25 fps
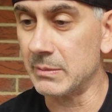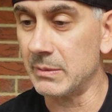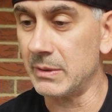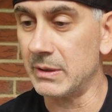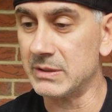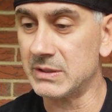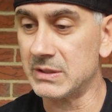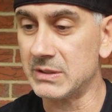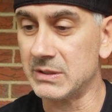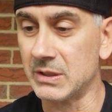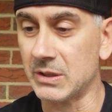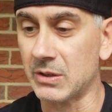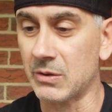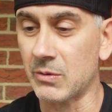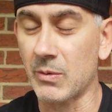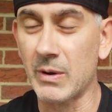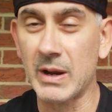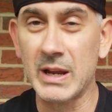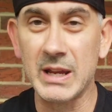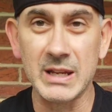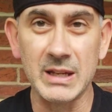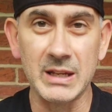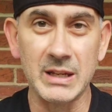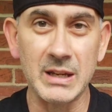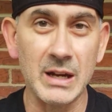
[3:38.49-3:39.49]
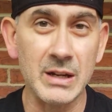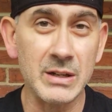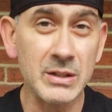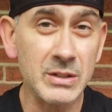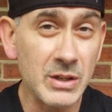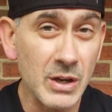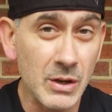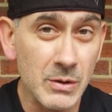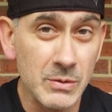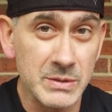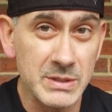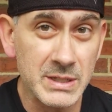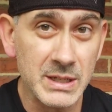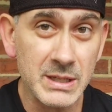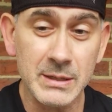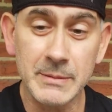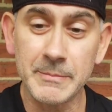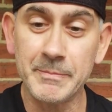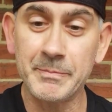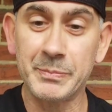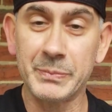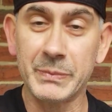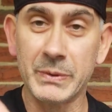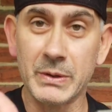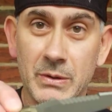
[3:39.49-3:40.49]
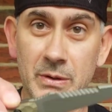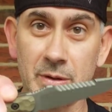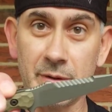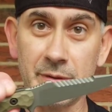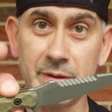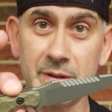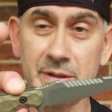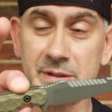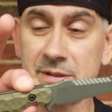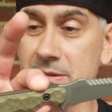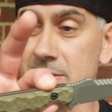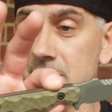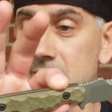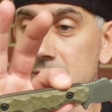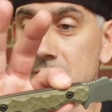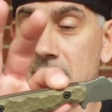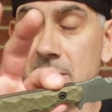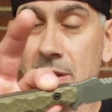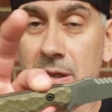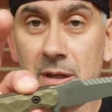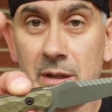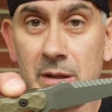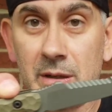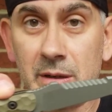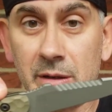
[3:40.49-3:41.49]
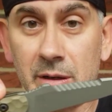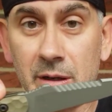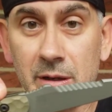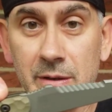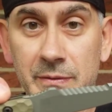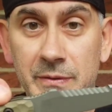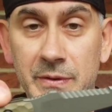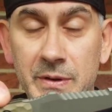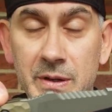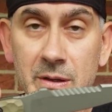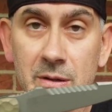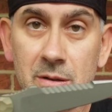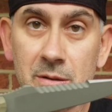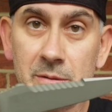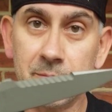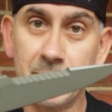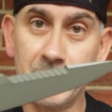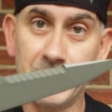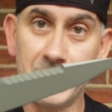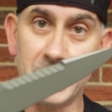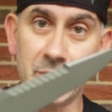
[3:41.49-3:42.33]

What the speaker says: this is a gray gun coating on this knife here.